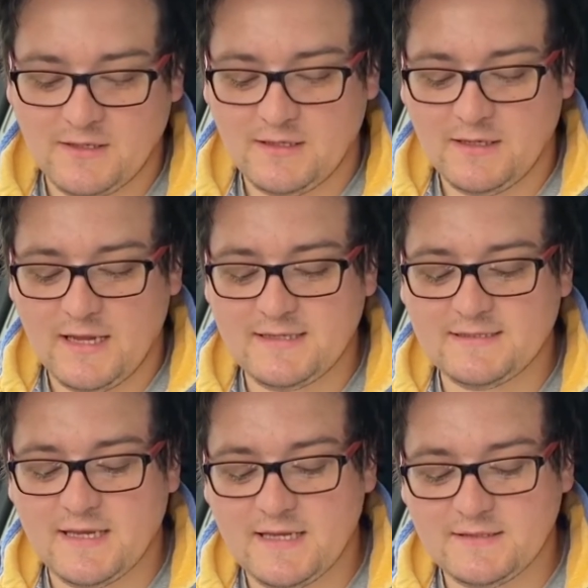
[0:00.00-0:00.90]
It
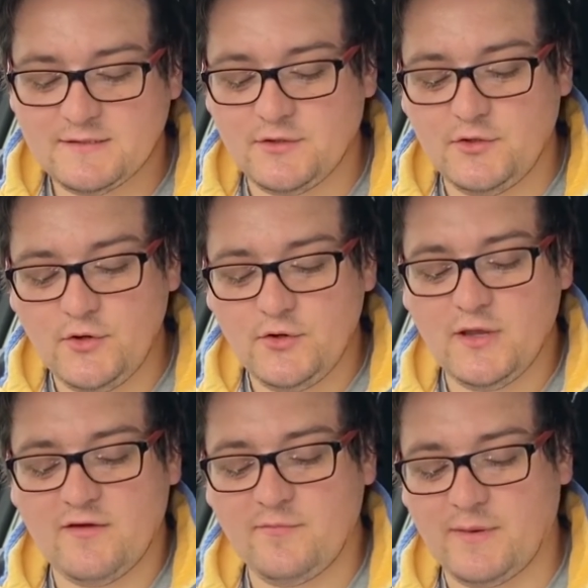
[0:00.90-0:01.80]
says, "You
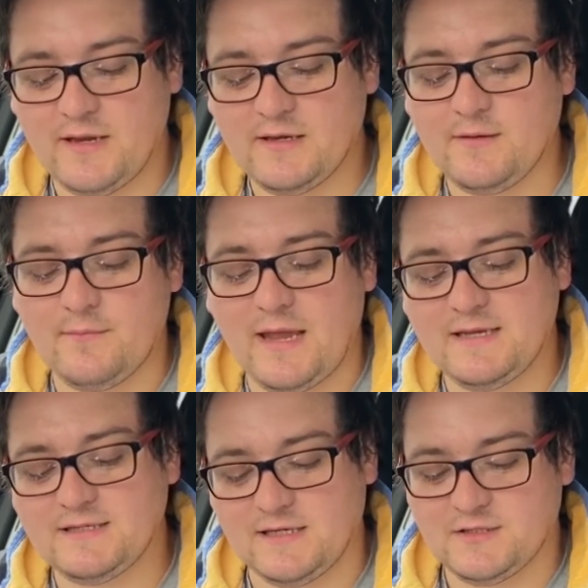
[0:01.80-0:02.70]
have been my
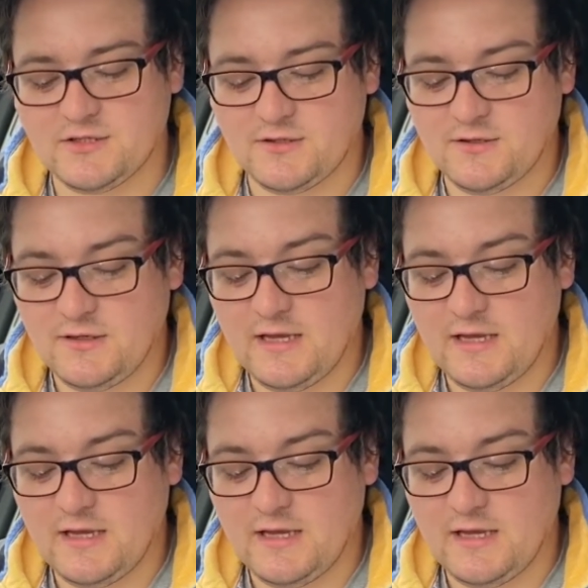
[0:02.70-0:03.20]
teacher,